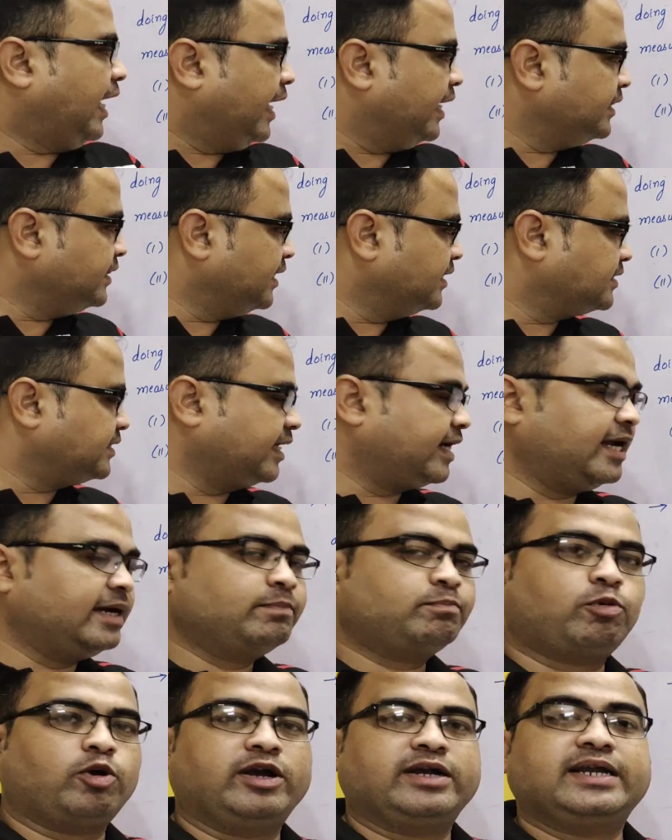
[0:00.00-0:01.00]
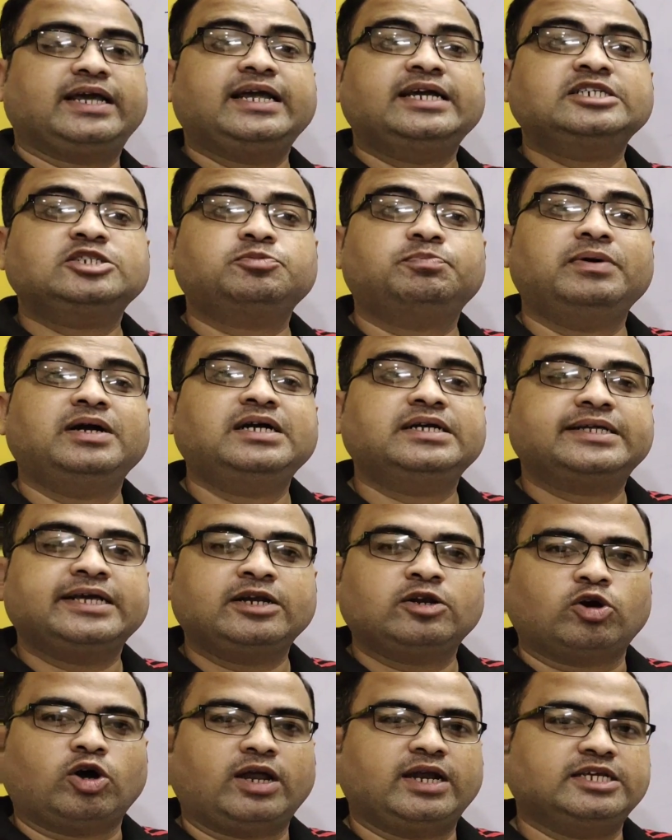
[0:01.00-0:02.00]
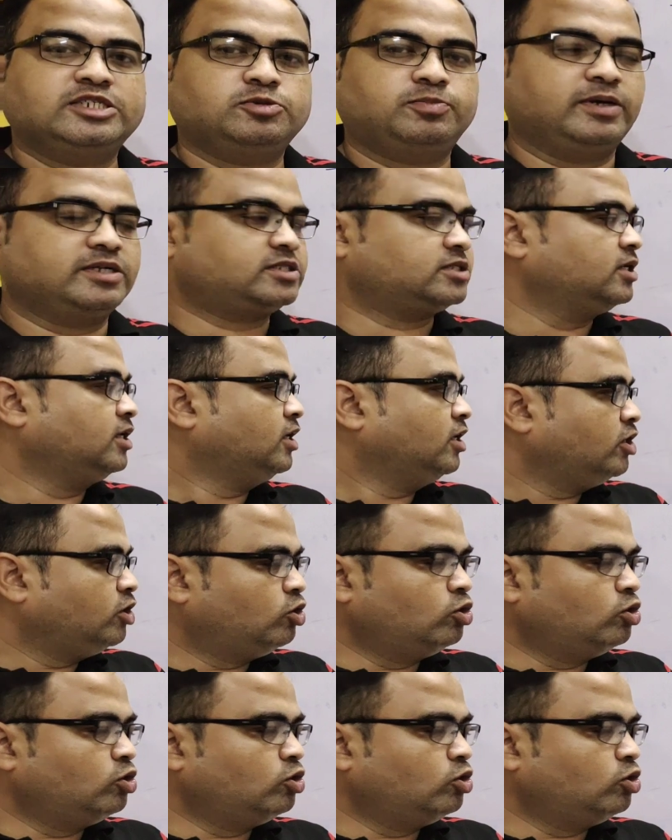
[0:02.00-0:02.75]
And the second point, its built-in knowledge base.